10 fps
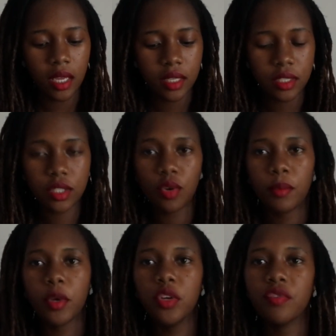So
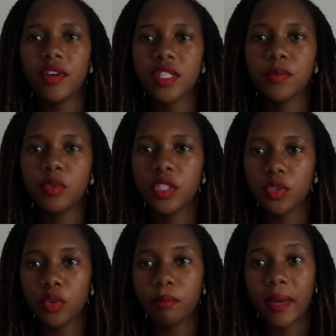I'm going to first put
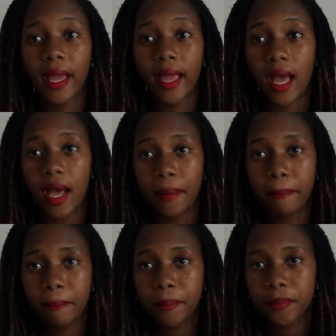it on my arm.